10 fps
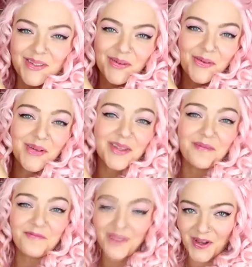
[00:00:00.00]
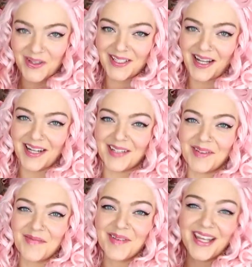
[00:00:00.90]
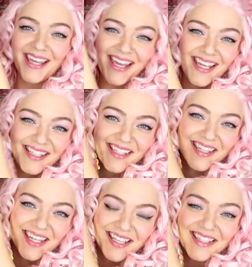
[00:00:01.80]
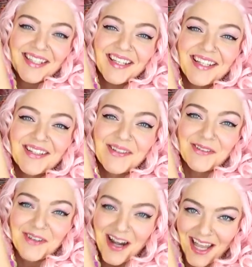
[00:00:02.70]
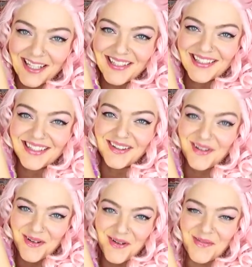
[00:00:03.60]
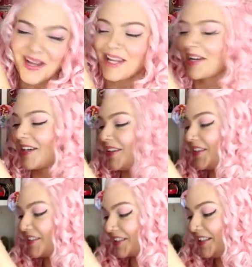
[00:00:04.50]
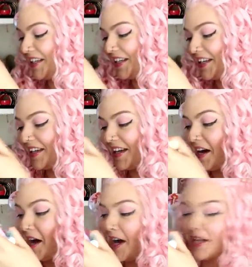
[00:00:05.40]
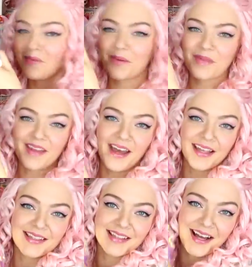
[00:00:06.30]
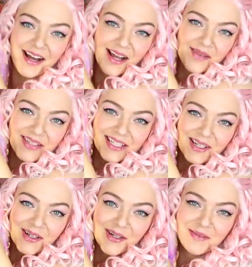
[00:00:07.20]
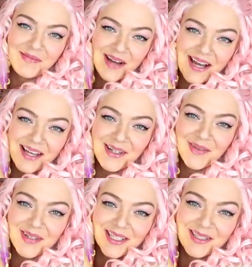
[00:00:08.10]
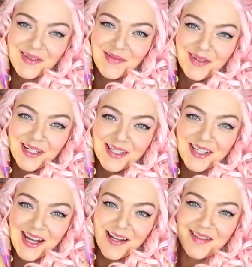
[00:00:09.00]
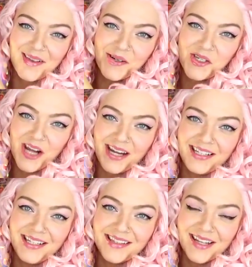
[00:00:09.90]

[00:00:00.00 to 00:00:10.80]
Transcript: So the first item is this dress. Oh my God. I'm obsessed. I'm in love. I love it so much. It's so shiny.